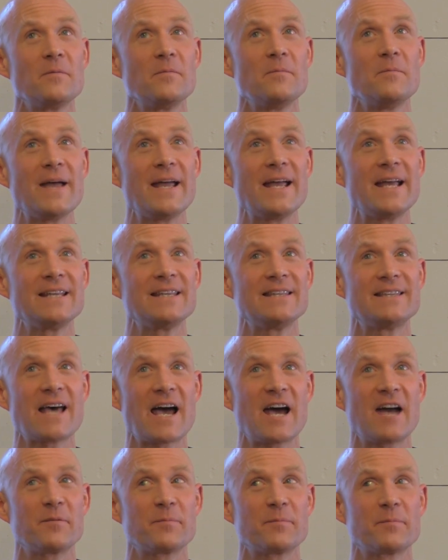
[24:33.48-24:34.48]
made
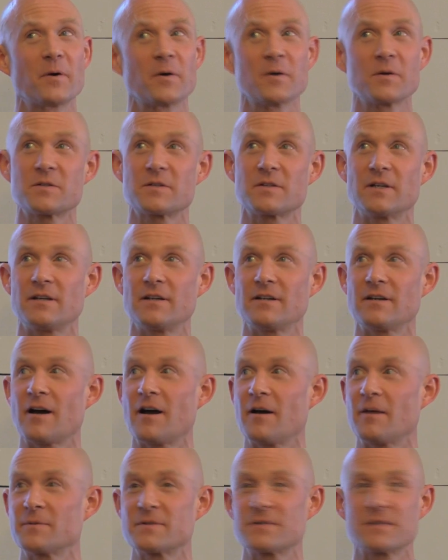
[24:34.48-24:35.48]
that person
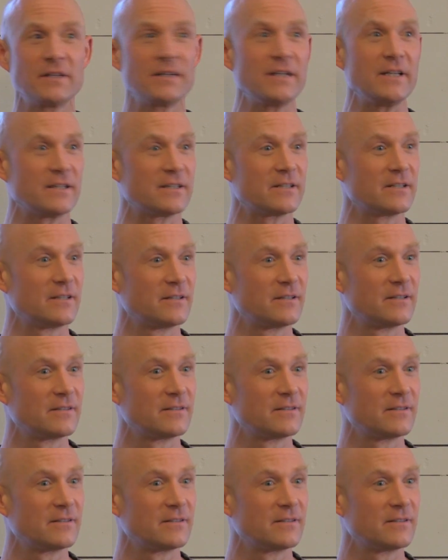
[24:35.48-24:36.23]
obsolete.